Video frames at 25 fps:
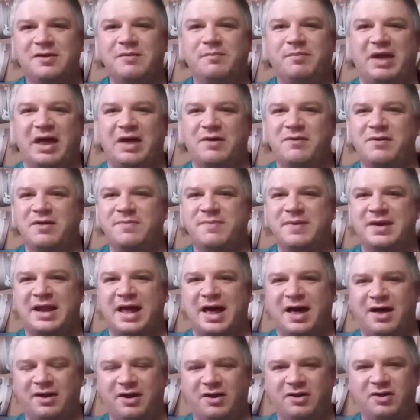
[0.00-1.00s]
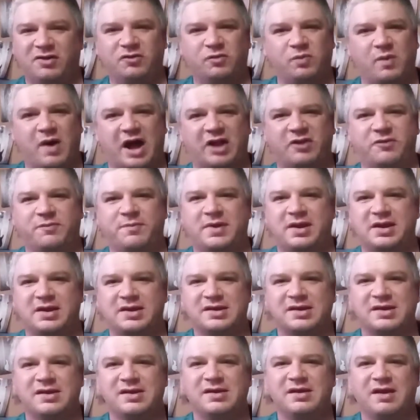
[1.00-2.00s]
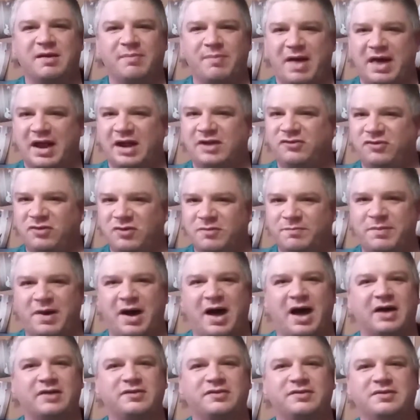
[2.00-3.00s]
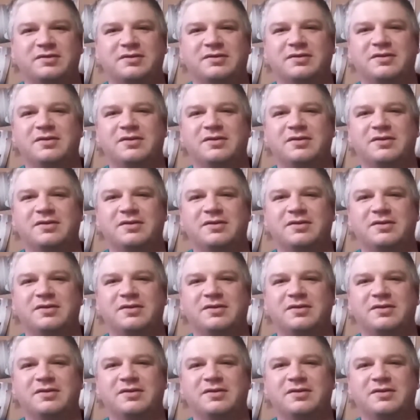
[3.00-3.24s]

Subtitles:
Play with me now. Don't just watch me. A lot of jukebox.